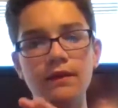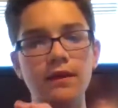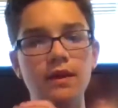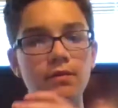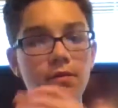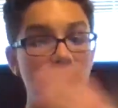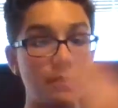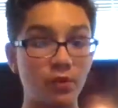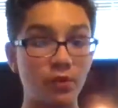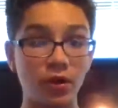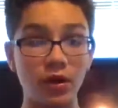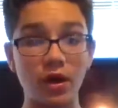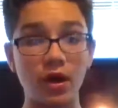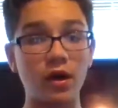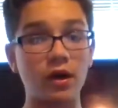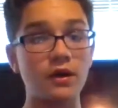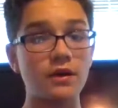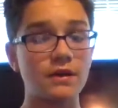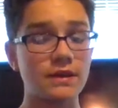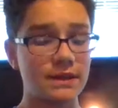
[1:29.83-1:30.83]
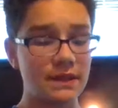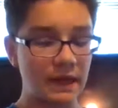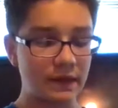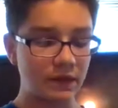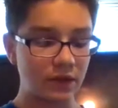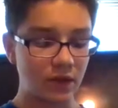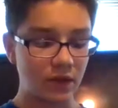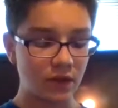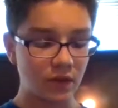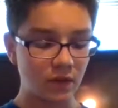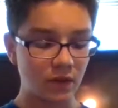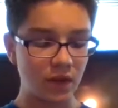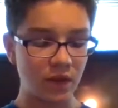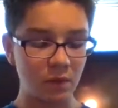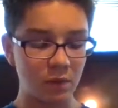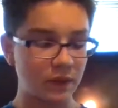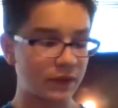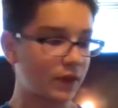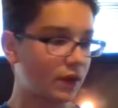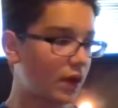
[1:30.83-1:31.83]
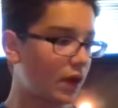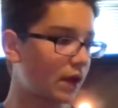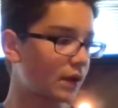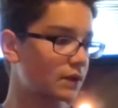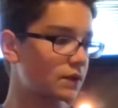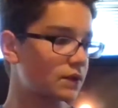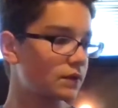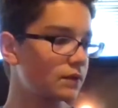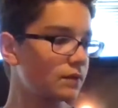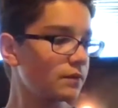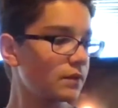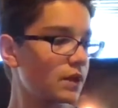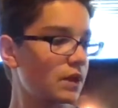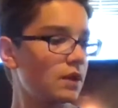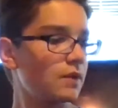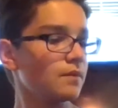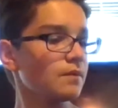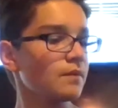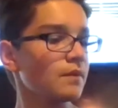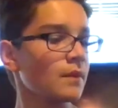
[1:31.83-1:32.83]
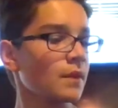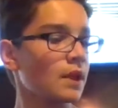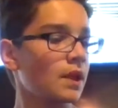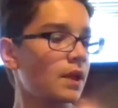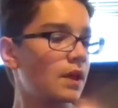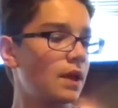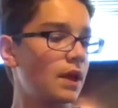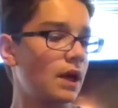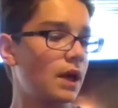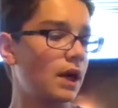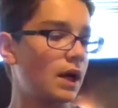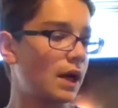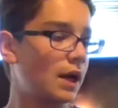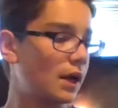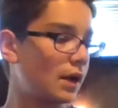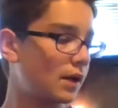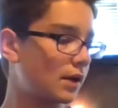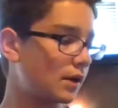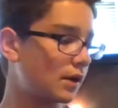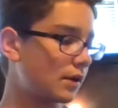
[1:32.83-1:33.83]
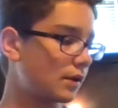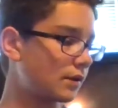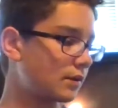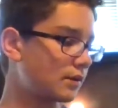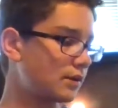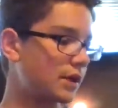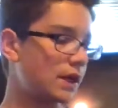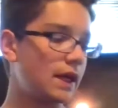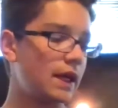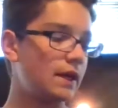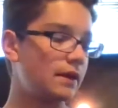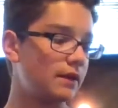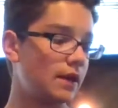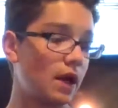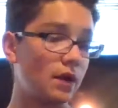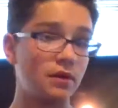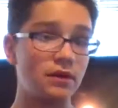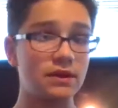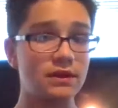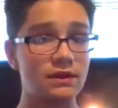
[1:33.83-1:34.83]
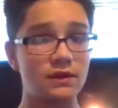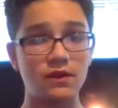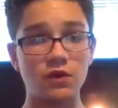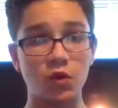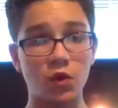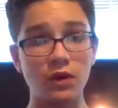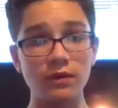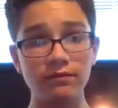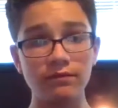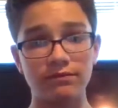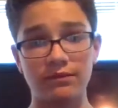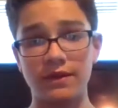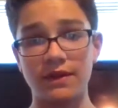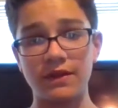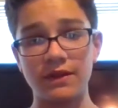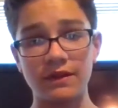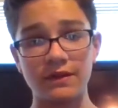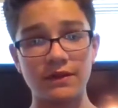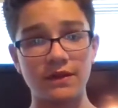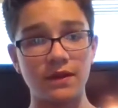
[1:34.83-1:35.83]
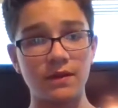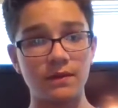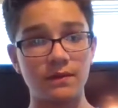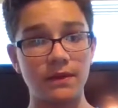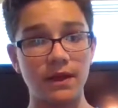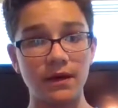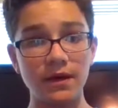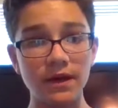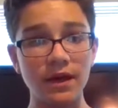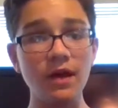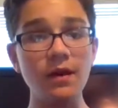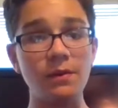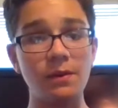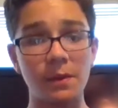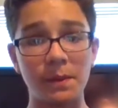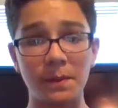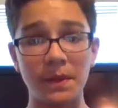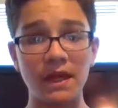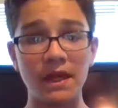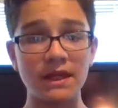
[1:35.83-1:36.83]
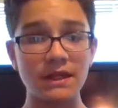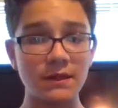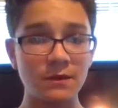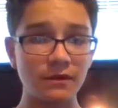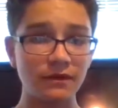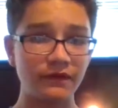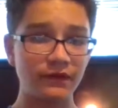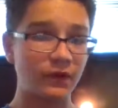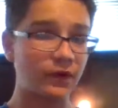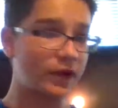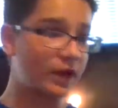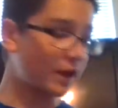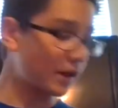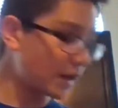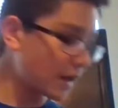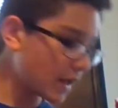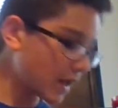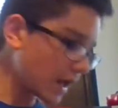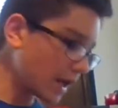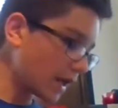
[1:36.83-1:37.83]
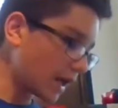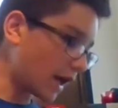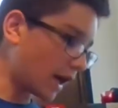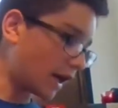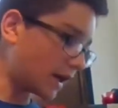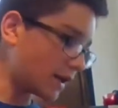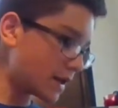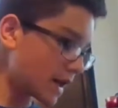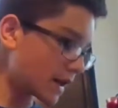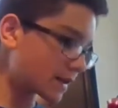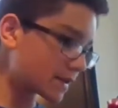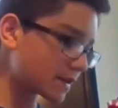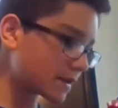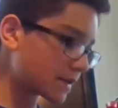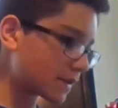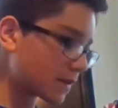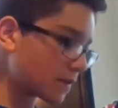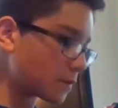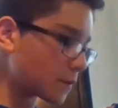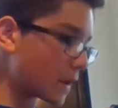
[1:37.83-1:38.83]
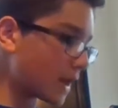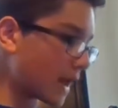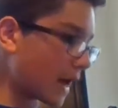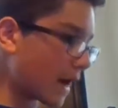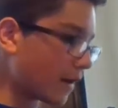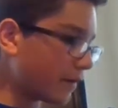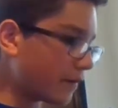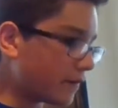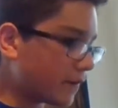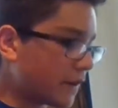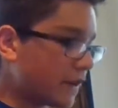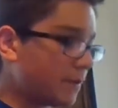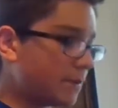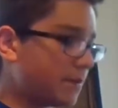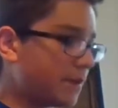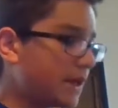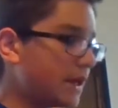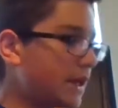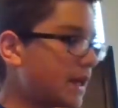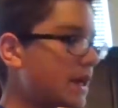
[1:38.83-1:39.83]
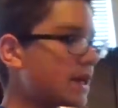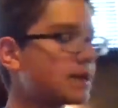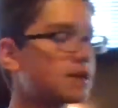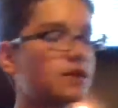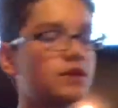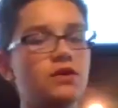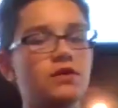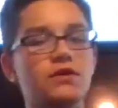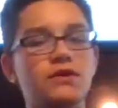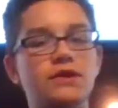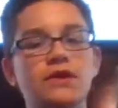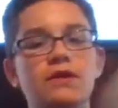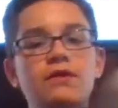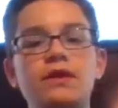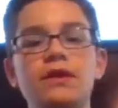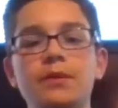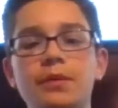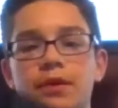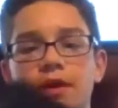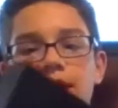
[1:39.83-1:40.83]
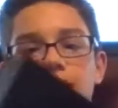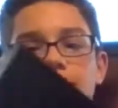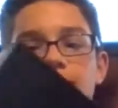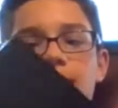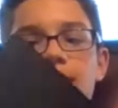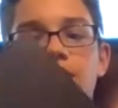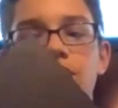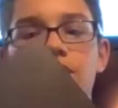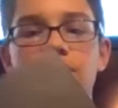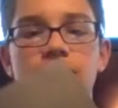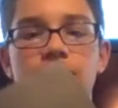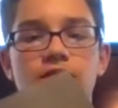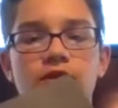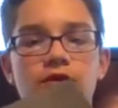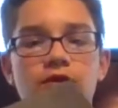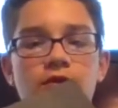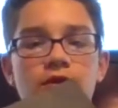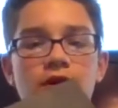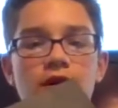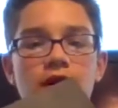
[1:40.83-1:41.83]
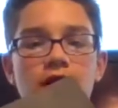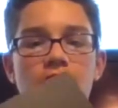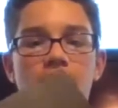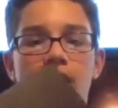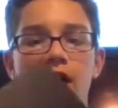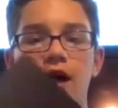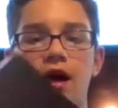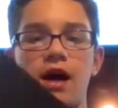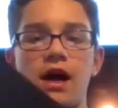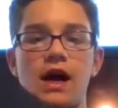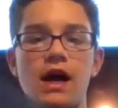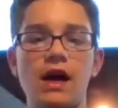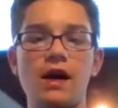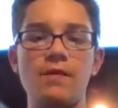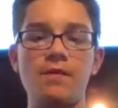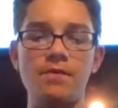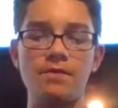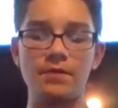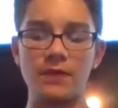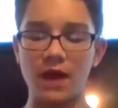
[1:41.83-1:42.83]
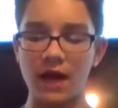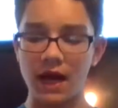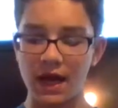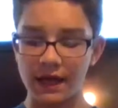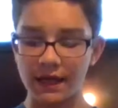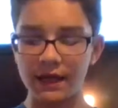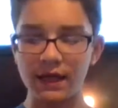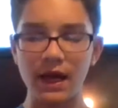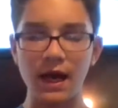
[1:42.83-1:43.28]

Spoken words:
and the memory cards that go with the console. And that was short. So there we go, PS1 for you. Next, we have the PS2, Sony PlayStation 2. I